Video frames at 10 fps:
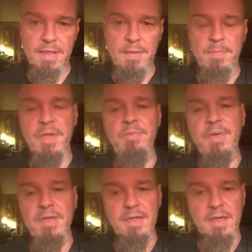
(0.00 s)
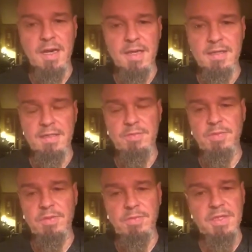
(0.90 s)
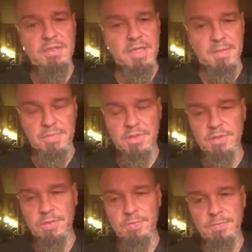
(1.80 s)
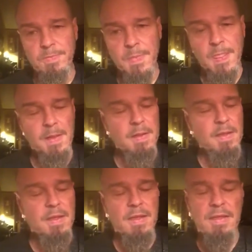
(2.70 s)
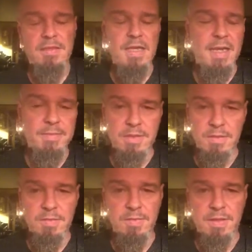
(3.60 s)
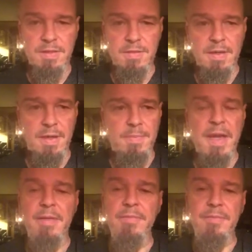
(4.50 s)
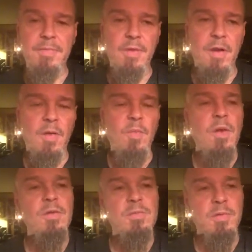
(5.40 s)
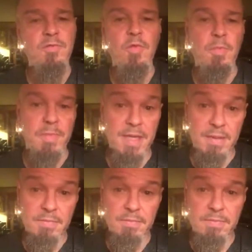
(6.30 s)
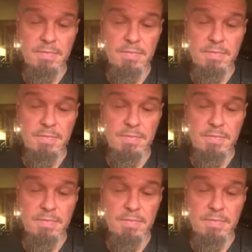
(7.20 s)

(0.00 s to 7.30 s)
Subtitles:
But reading in context, when you read James 2, is absolutely about our works before men.